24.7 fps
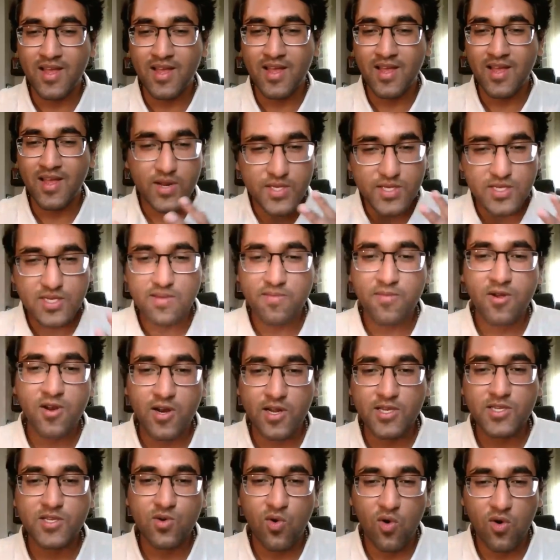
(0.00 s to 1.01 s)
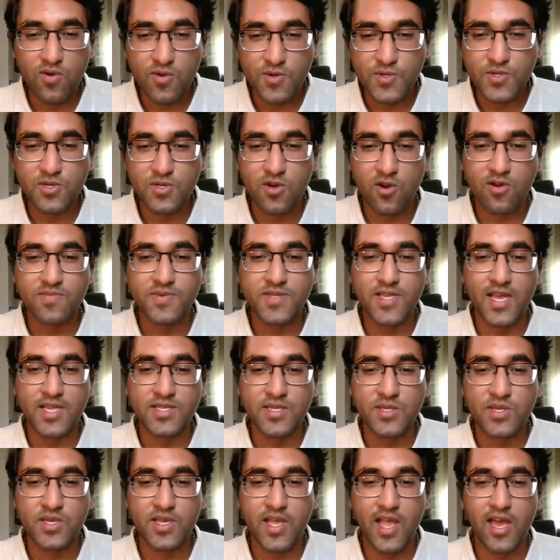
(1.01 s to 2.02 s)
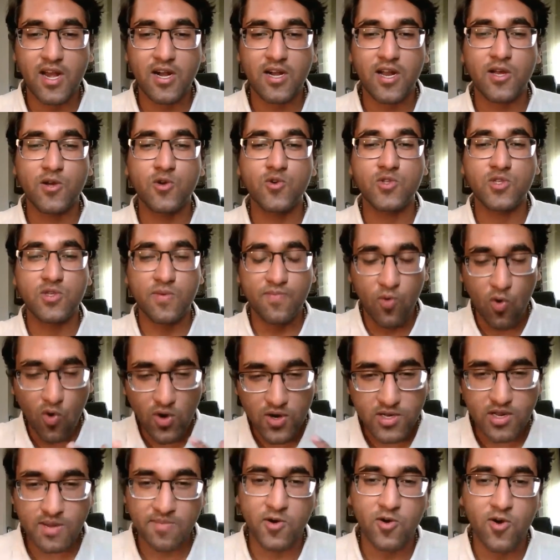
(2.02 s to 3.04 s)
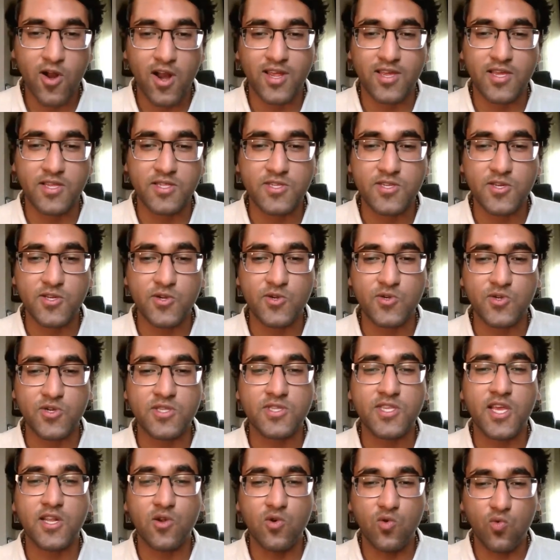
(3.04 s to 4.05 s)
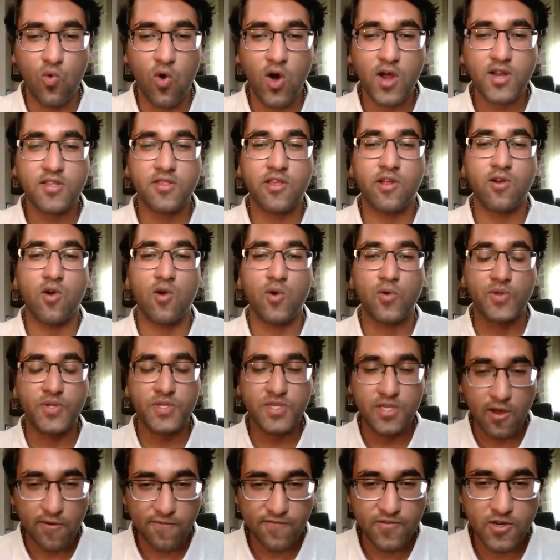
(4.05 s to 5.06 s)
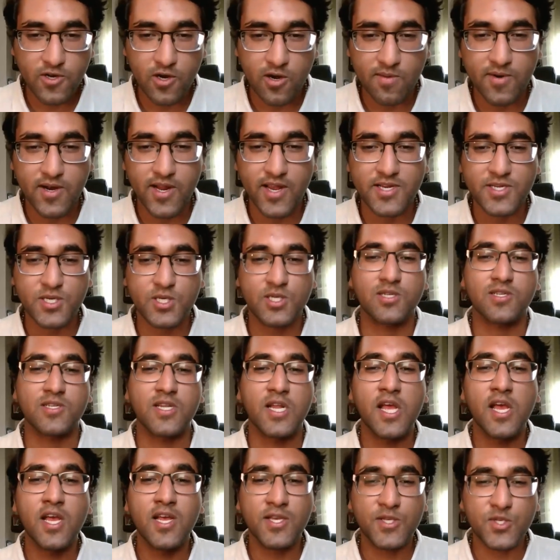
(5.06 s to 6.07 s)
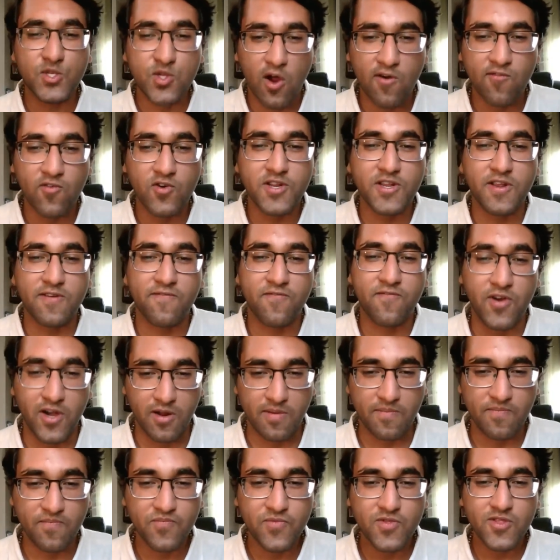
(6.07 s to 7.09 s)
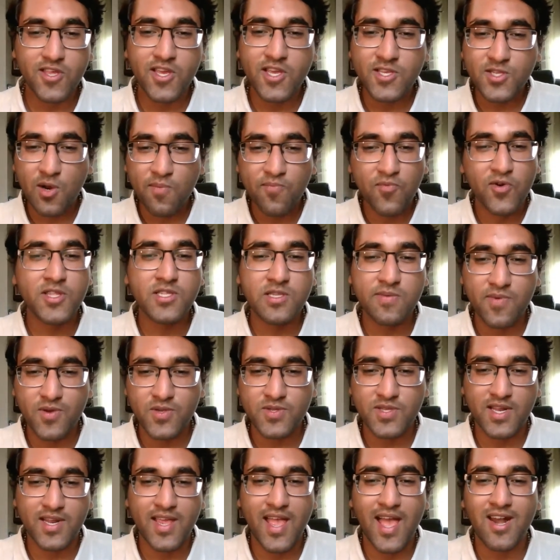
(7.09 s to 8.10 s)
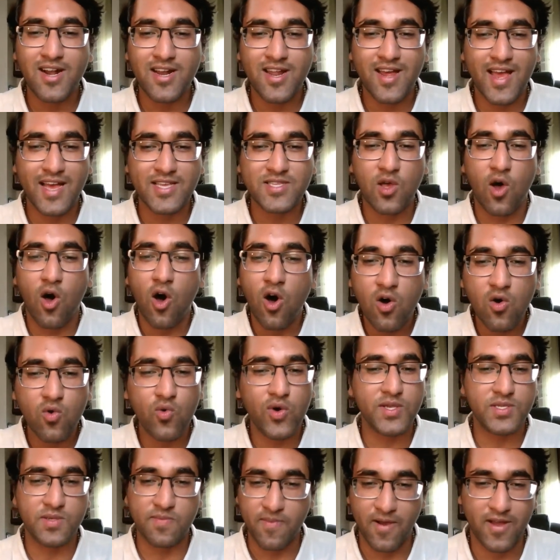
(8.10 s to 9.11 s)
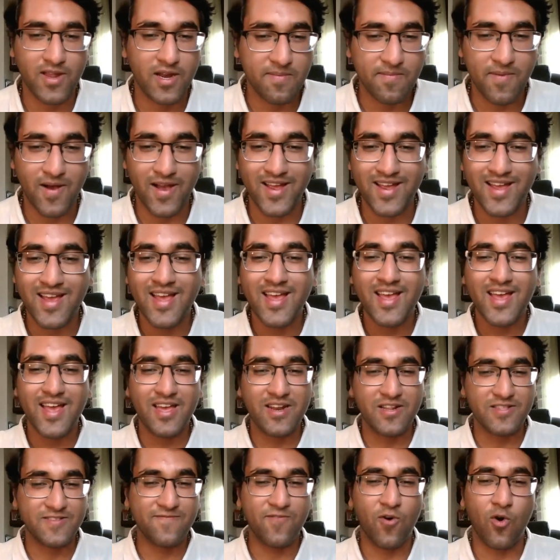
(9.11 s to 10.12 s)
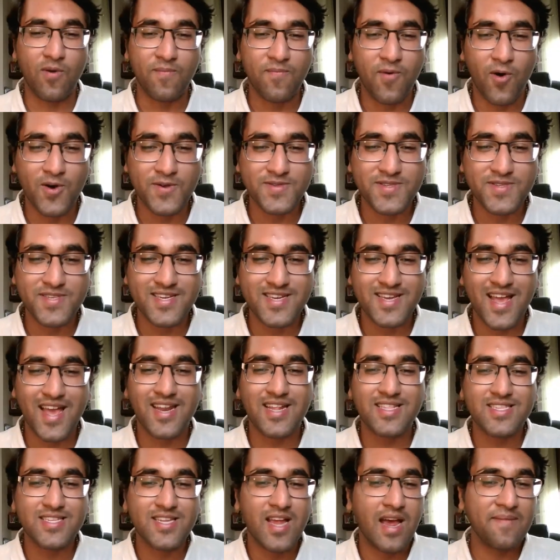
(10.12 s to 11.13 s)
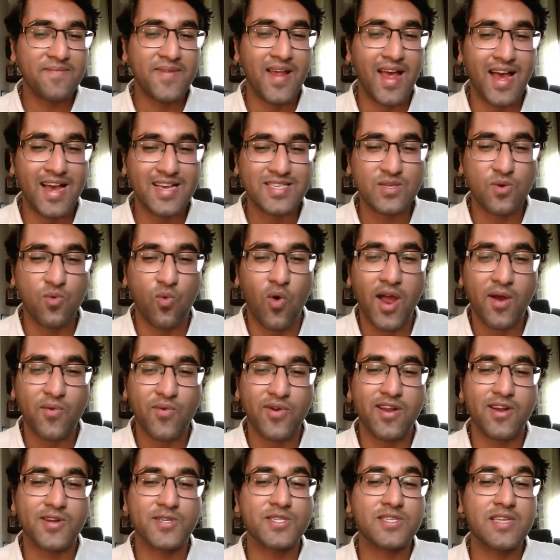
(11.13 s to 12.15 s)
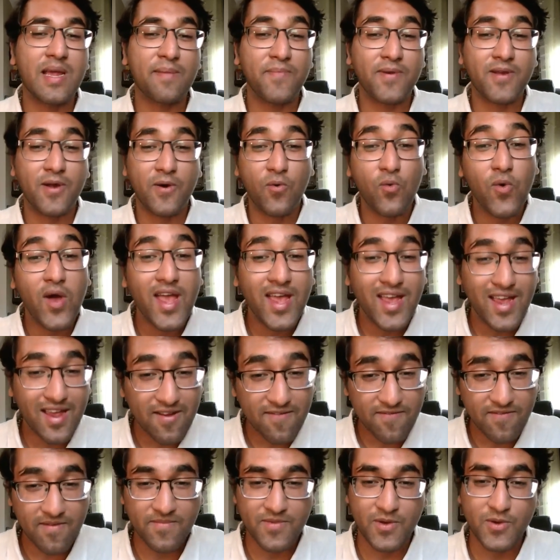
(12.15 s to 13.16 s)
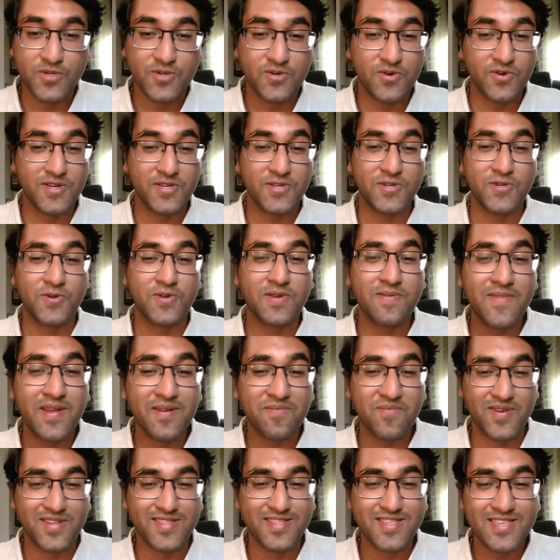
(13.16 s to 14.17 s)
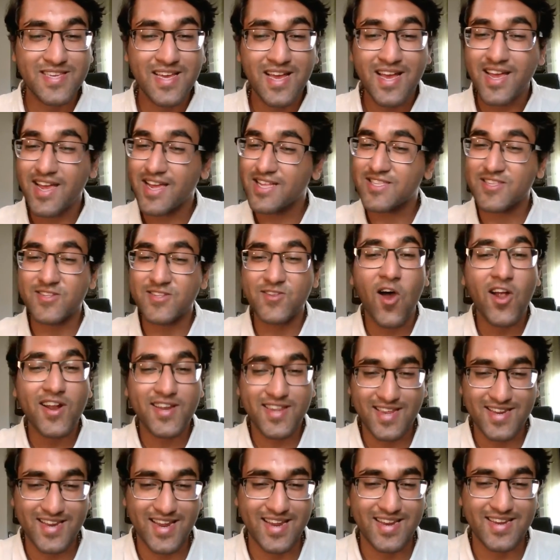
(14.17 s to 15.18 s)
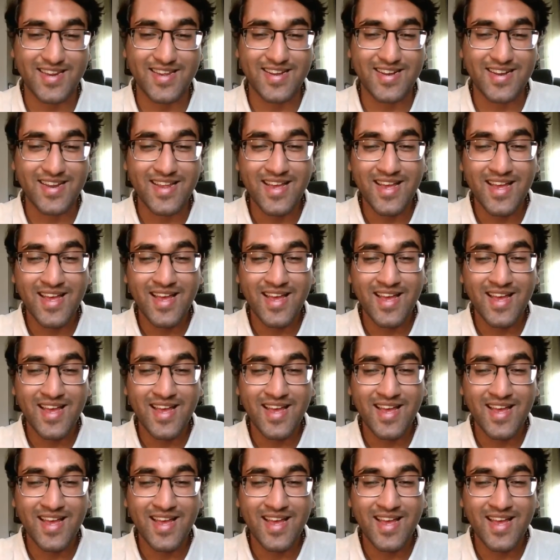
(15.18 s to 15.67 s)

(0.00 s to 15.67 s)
you know, in a similar historical circumstances in Canada, who support democratic institutions and who want their own self-determination, sovereignty, and freedom. These are principles that Canada has always abided by in its foreign policy, and it's time to ask why we are stepping away from those traditional commitments. It's not Canadian